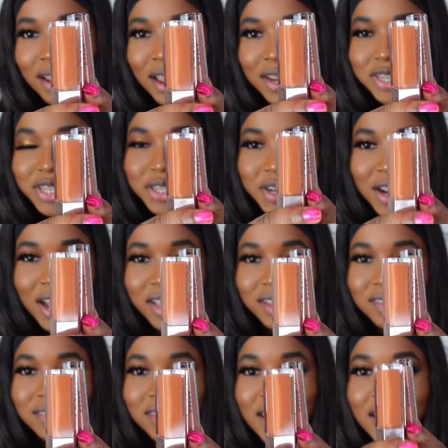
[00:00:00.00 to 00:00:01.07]
lie to you
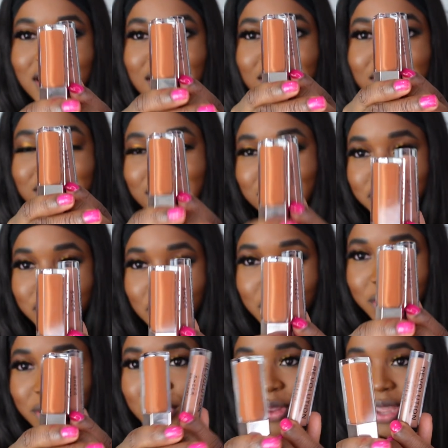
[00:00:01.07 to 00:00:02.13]
guys they
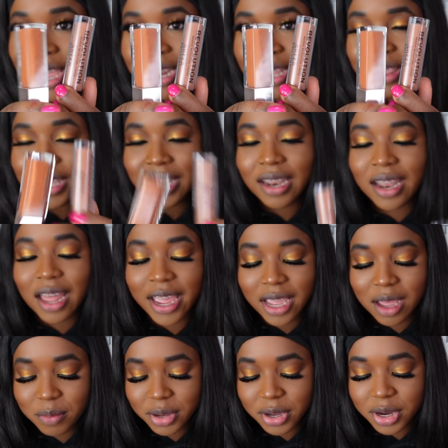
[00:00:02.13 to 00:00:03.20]
don't look anything alike
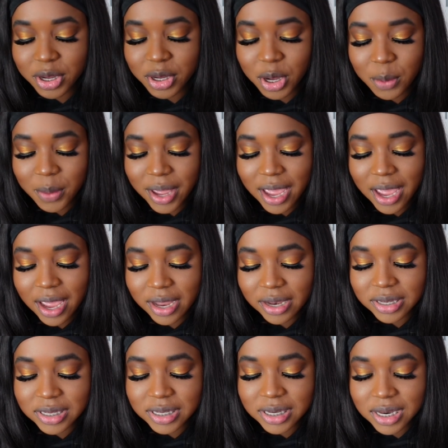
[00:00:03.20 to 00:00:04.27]
I'm gonna go
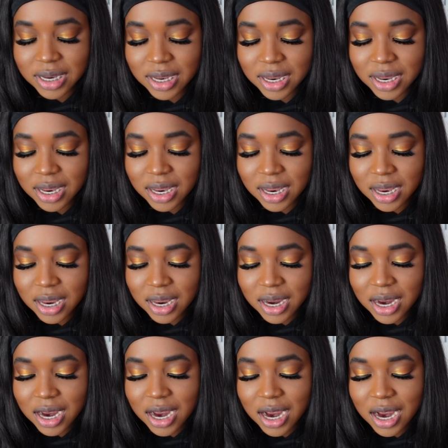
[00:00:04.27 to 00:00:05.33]
ahead
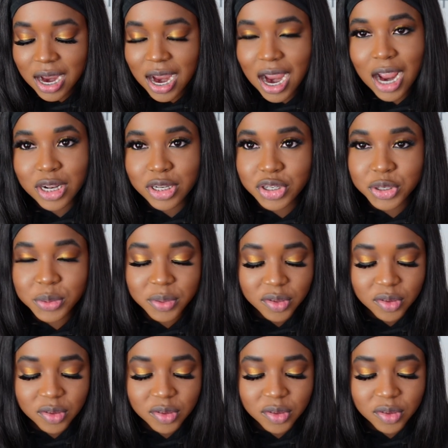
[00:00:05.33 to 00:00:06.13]
and do a